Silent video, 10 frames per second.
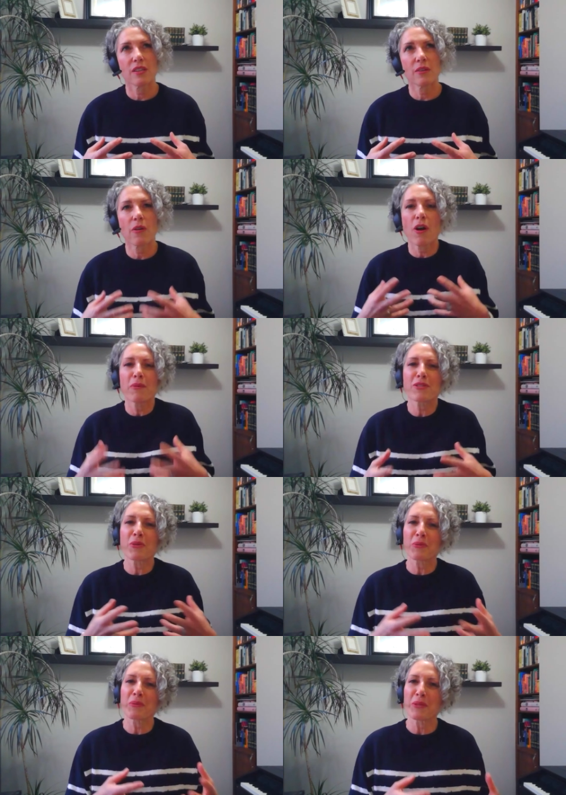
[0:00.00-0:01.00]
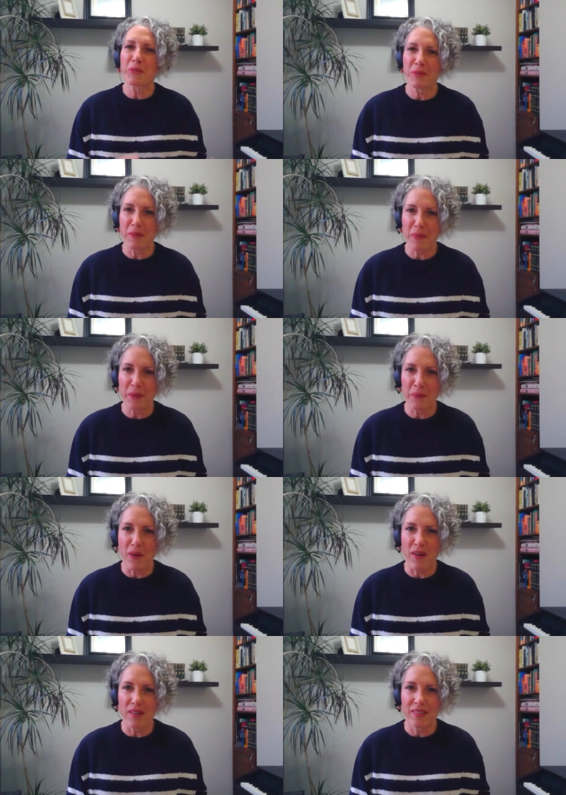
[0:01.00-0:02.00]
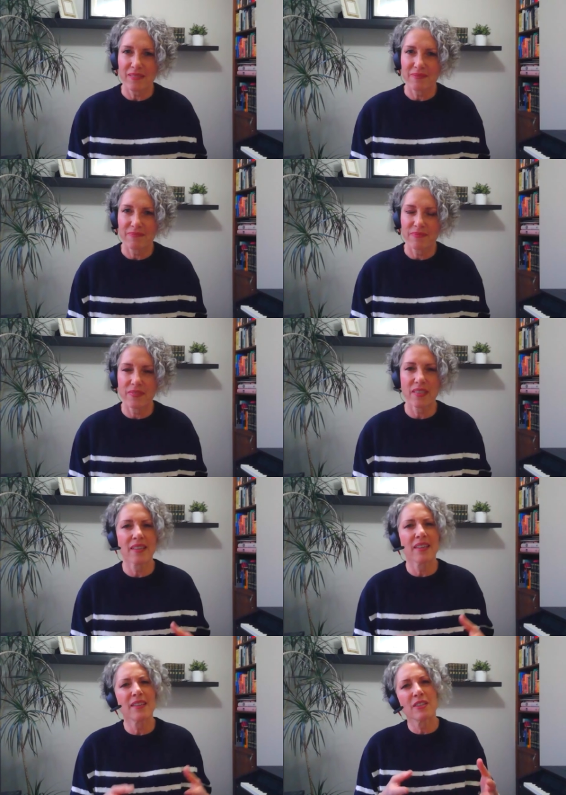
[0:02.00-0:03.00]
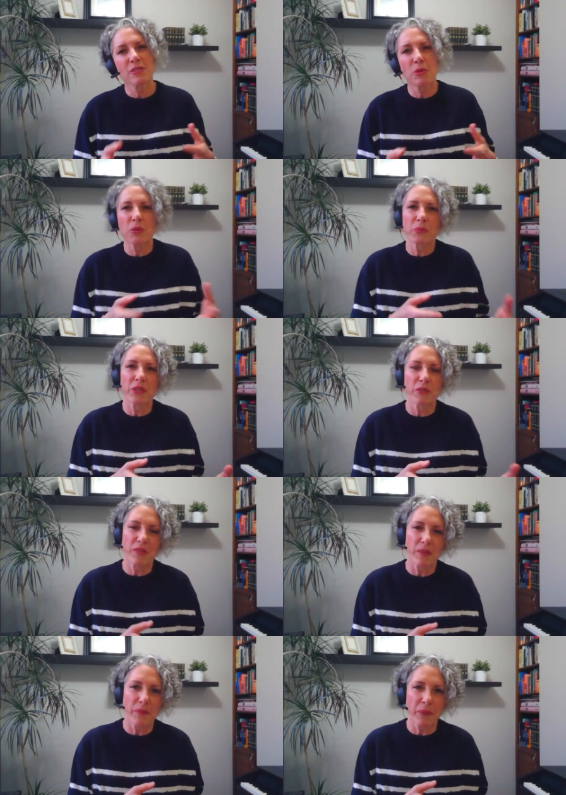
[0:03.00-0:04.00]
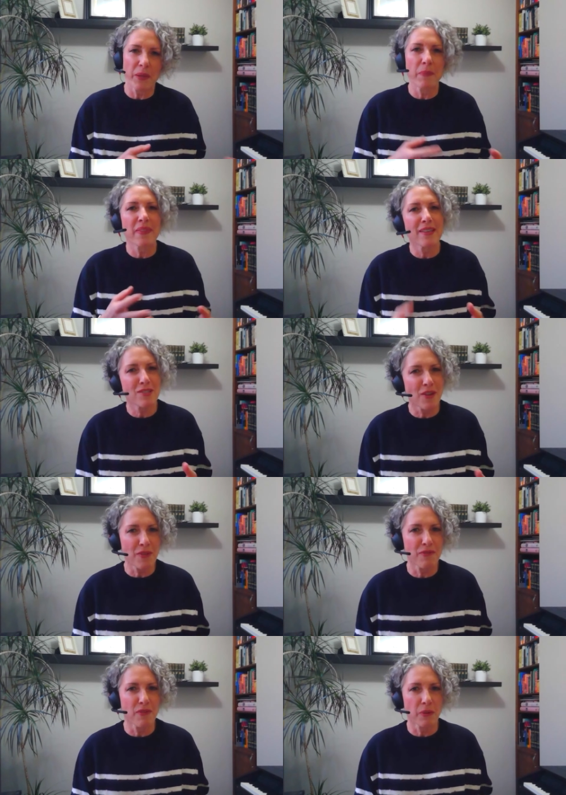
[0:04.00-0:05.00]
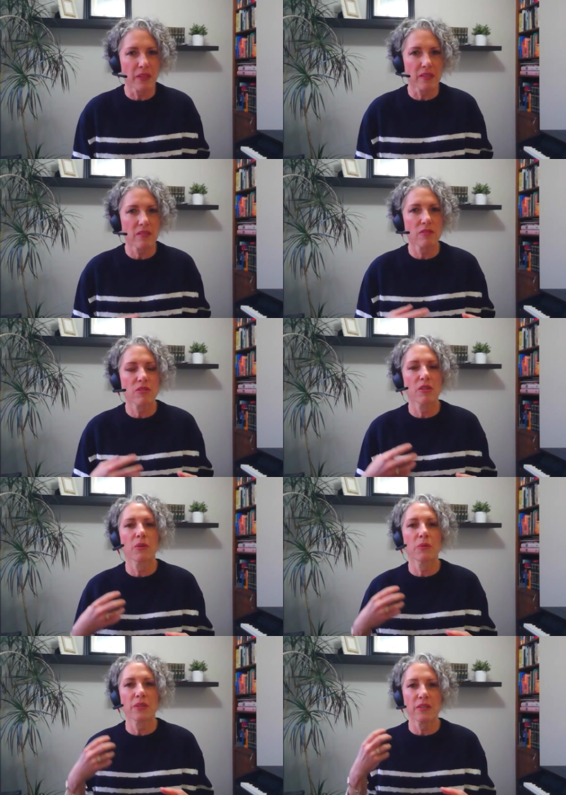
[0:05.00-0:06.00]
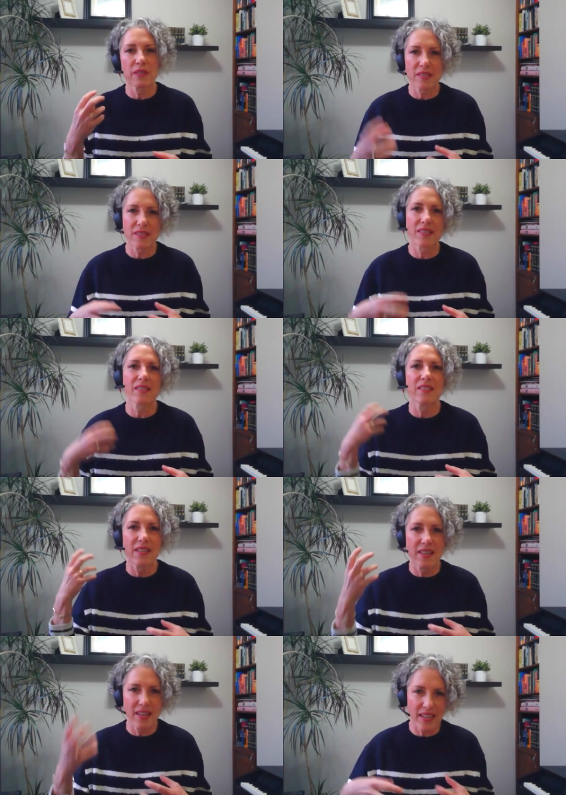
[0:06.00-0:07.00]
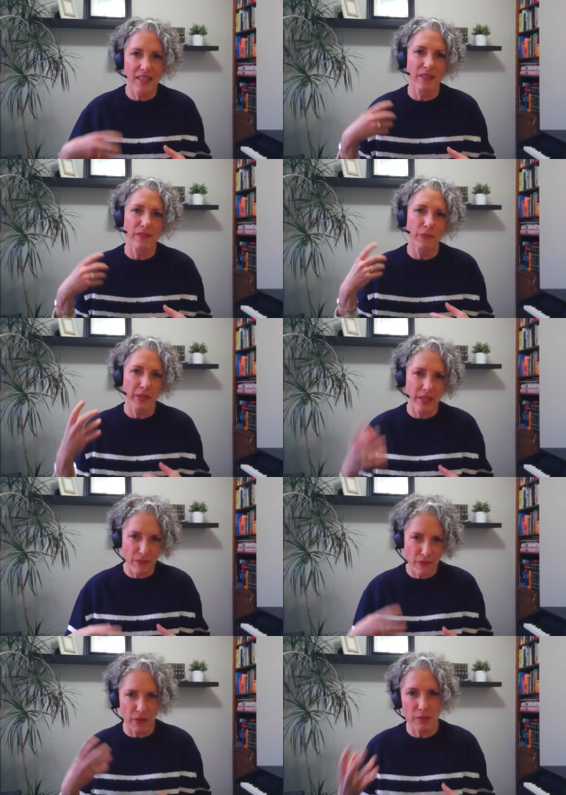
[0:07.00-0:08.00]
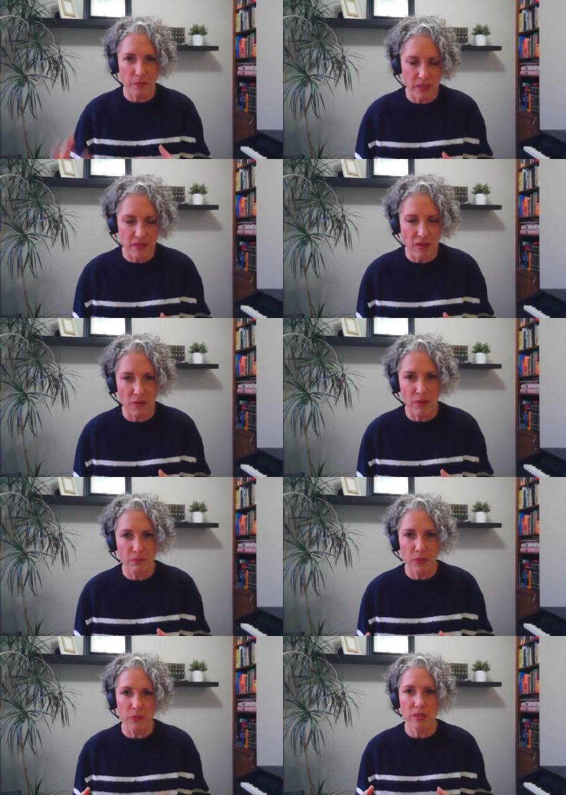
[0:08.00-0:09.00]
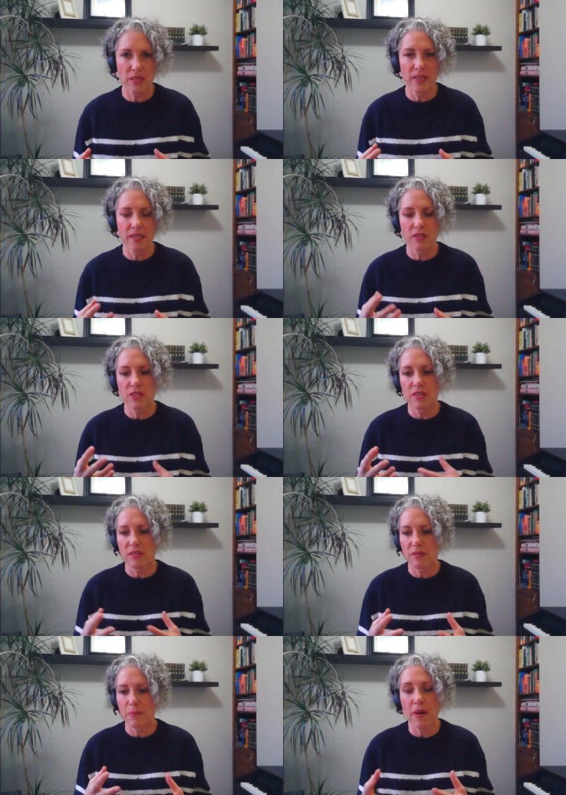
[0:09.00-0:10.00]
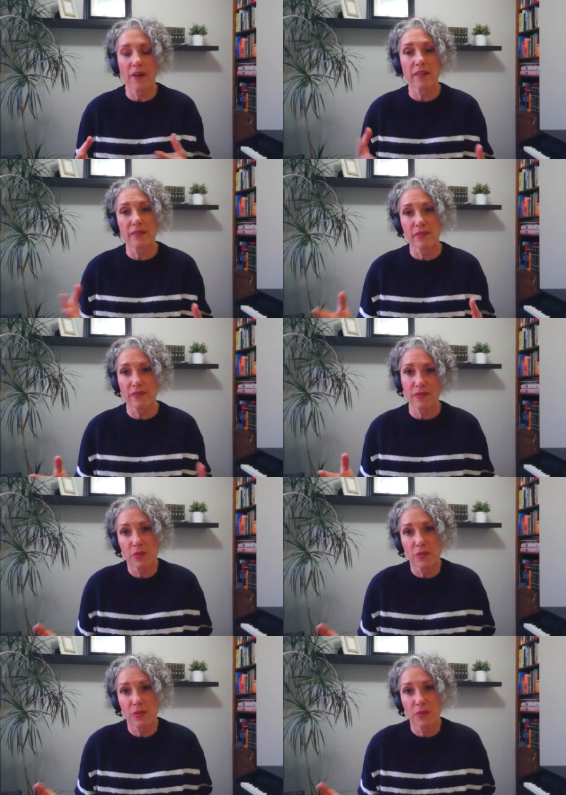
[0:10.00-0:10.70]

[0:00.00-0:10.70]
you're always told when you do something wrong. You're told when you do something right, but that's not the focus. So it's this negative reinforcement almost. And it's just part of